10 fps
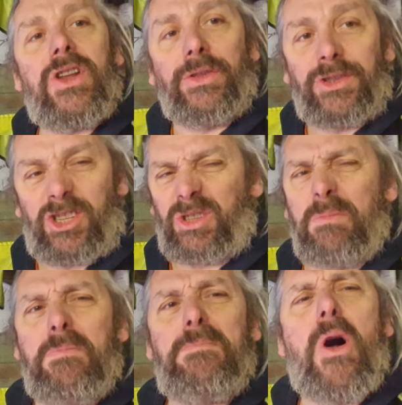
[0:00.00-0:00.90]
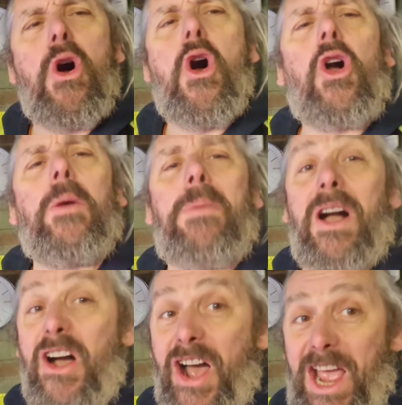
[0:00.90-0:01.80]
onto some pork
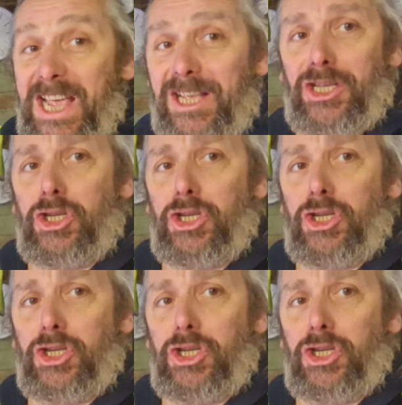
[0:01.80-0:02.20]
pie.